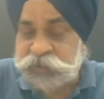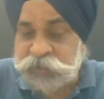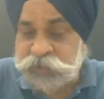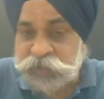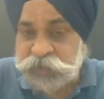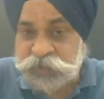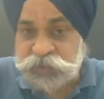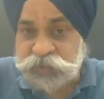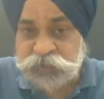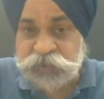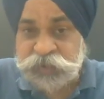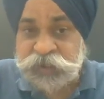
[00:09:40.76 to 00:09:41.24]

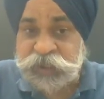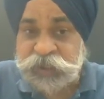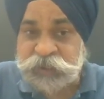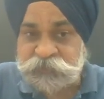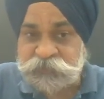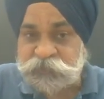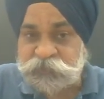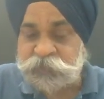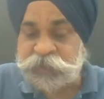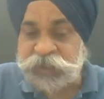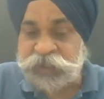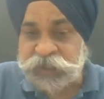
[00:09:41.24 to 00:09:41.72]
So there
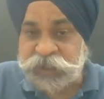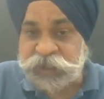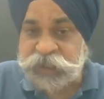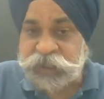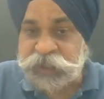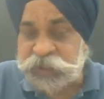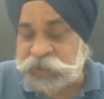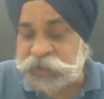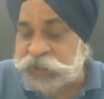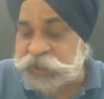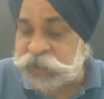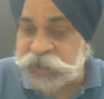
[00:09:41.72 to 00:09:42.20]
would be
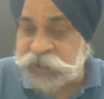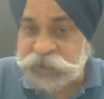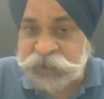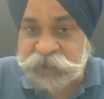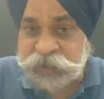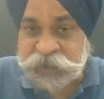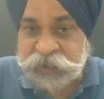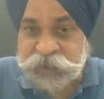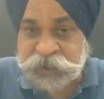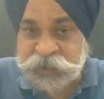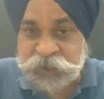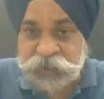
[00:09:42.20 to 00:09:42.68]
three
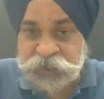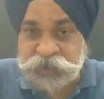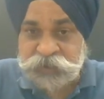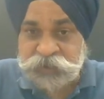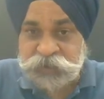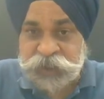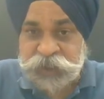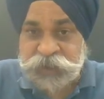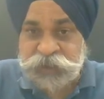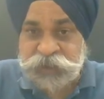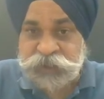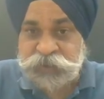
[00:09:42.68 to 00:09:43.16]
tetrahedron
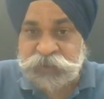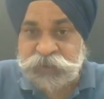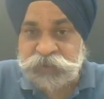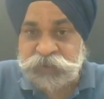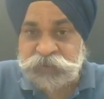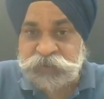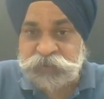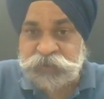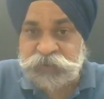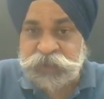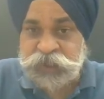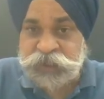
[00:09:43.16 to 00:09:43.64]
units.
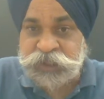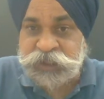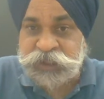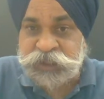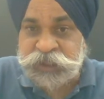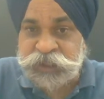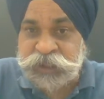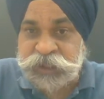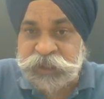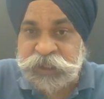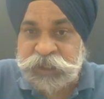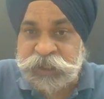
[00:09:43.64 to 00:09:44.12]
So it
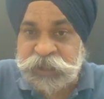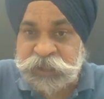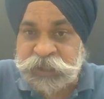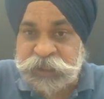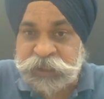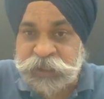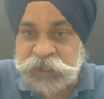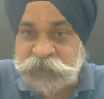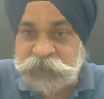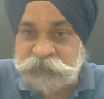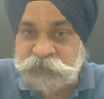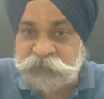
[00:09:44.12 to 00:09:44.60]
shall
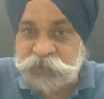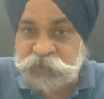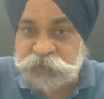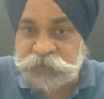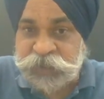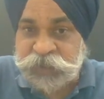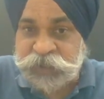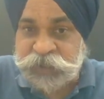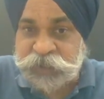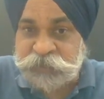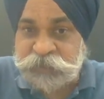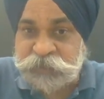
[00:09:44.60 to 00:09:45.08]
again would
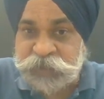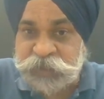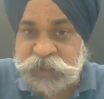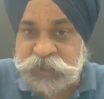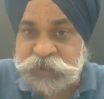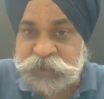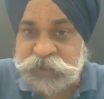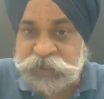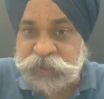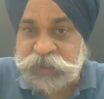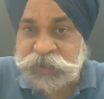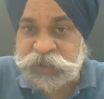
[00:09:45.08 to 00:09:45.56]
become
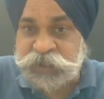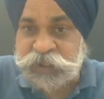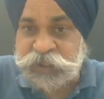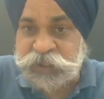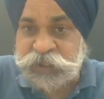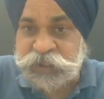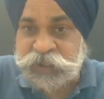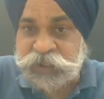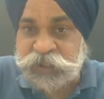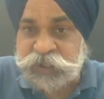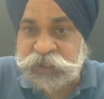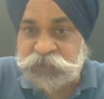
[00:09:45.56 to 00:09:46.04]

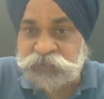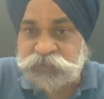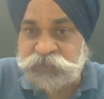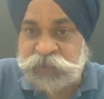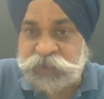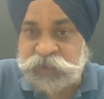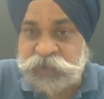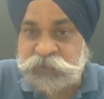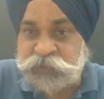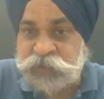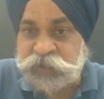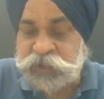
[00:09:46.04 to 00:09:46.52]

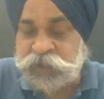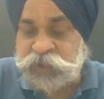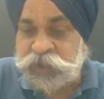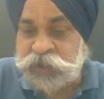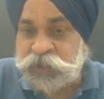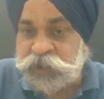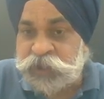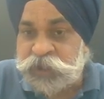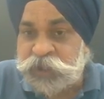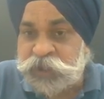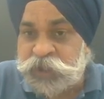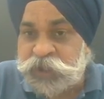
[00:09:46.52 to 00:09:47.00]
Si312
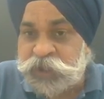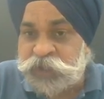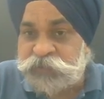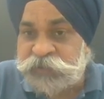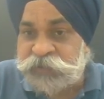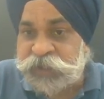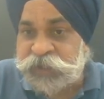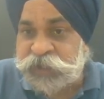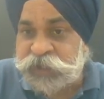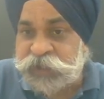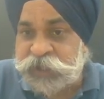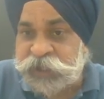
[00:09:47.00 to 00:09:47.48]

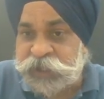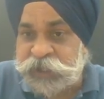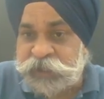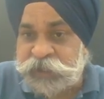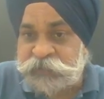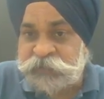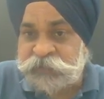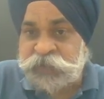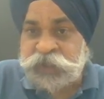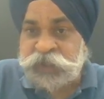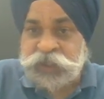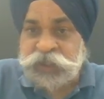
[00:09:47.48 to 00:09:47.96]
12
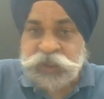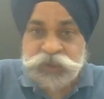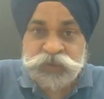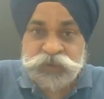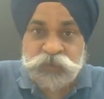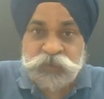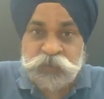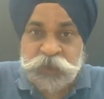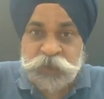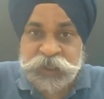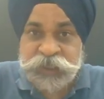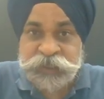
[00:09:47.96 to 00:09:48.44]
negative. So
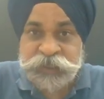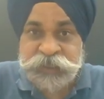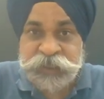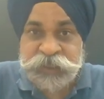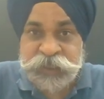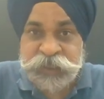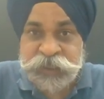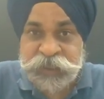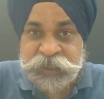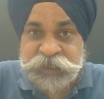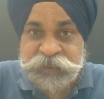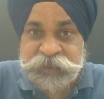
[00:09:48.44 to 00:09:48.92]
what is the
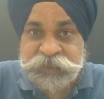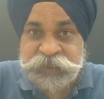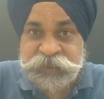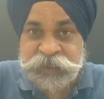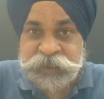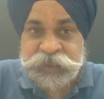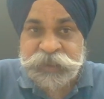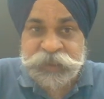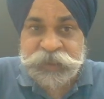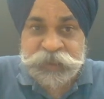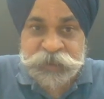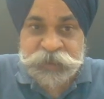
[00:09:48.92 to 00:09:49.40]

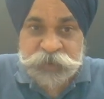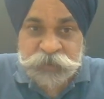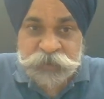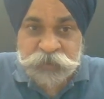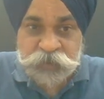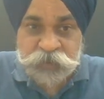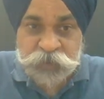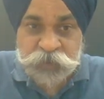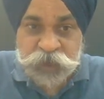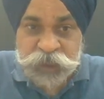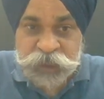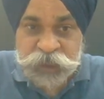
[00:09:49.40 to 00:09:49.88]
exact
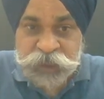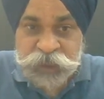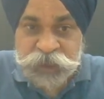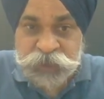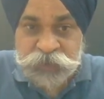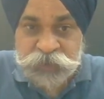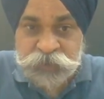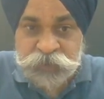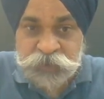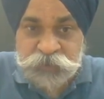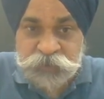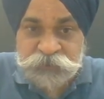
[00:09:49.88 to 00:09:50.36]

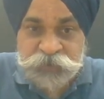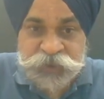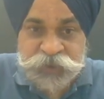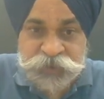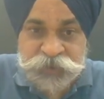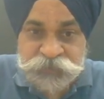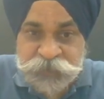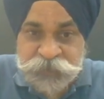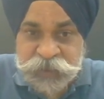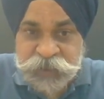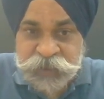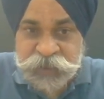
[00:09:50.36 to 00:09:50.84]
molecule which
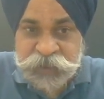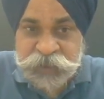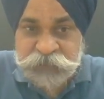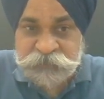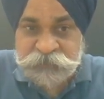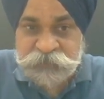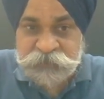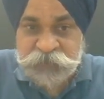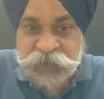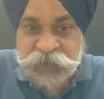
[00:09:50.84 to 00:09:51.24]
we have?